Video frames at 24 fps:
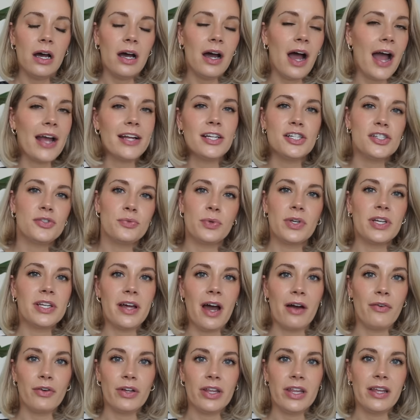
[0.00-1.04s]
I just,
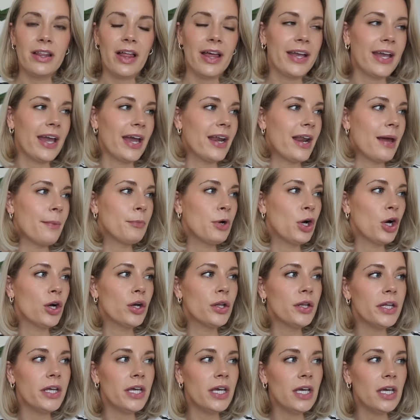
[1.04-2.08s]
I really like it. And I'm
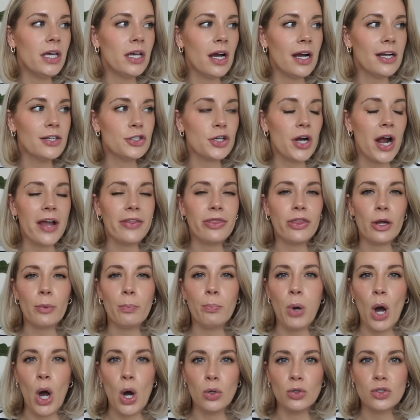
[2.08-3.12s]
currently, I tried their
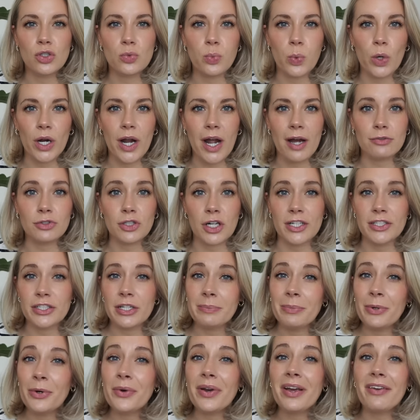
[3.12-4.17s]
post-workout dry
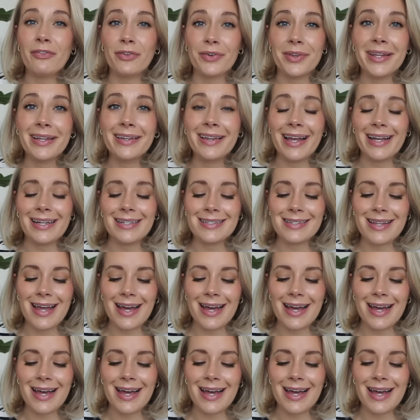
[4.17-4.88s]
shampoo and I really liked